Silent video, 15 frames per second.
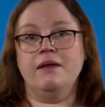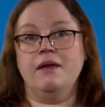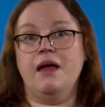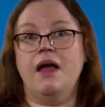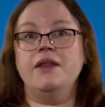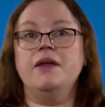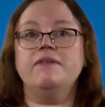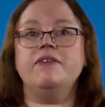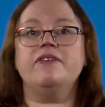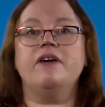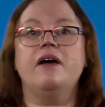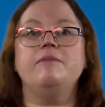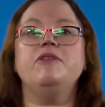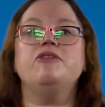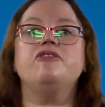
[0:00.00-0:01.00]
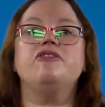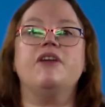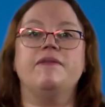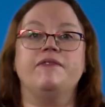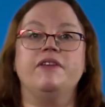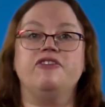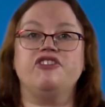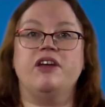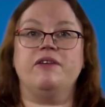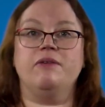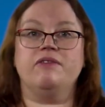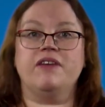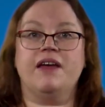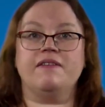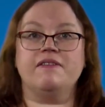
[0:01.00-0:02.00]
Another time you should definitely check your
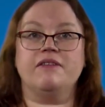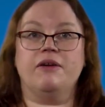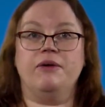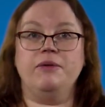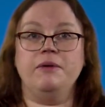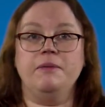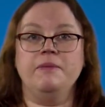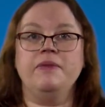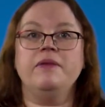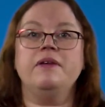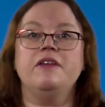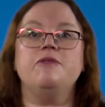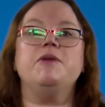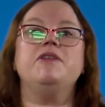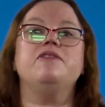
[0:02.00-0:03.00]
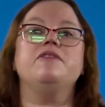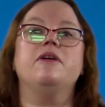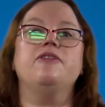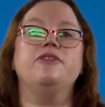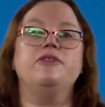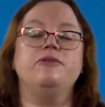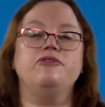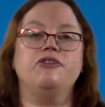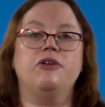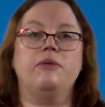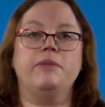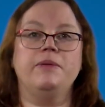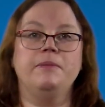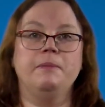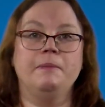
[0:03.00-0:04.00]
tax code is when you start a new job.
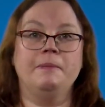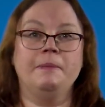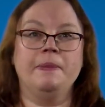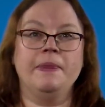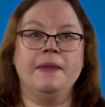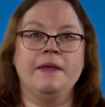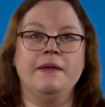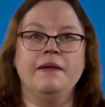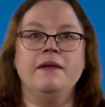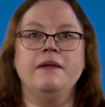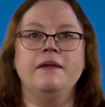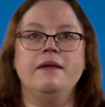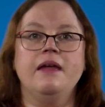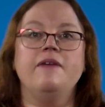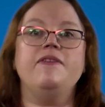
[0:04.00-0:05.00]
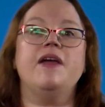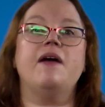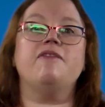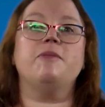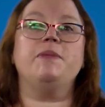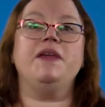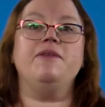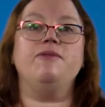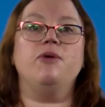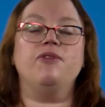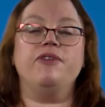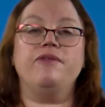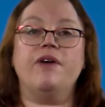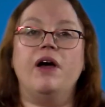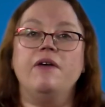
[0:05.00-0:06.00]
If you have a
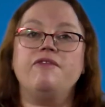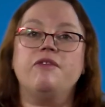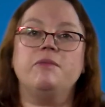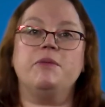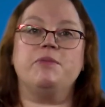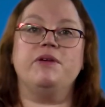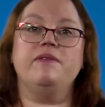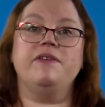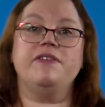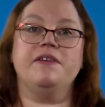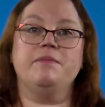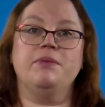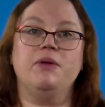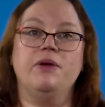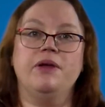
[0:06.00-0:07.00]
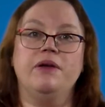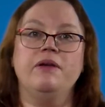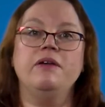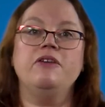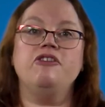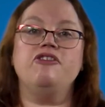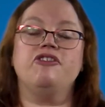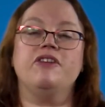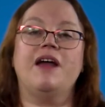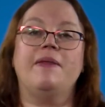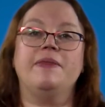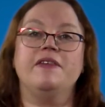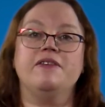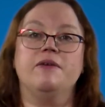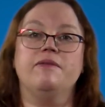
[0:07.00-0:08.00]
P45 from your previous employer, you should hand
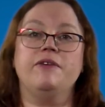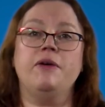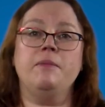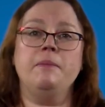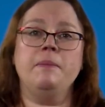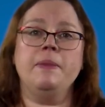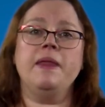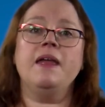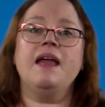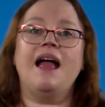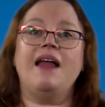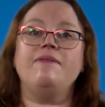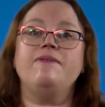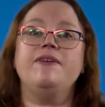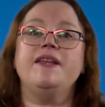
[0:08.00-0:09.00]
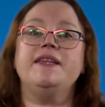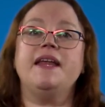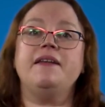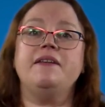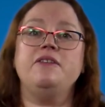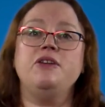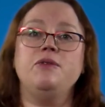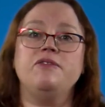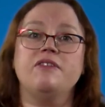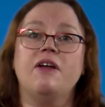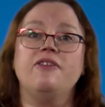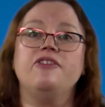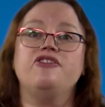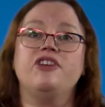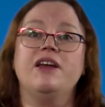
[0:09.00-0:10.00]
this over and fill in any new
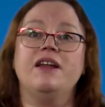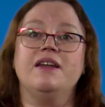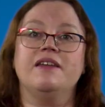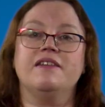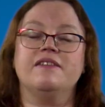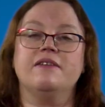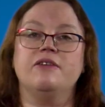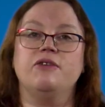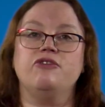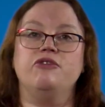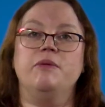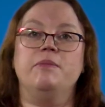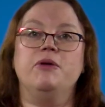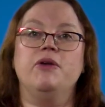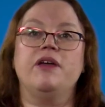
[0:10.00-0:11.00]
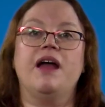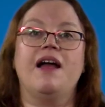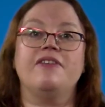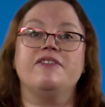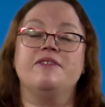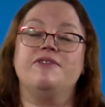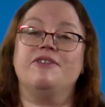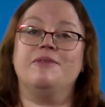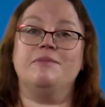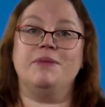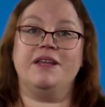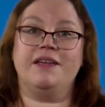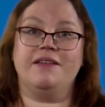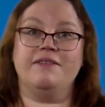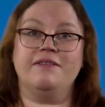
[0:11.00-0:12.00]
starter checklist that your new employer asks you to
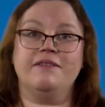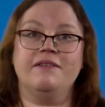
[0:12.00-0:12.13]
complete.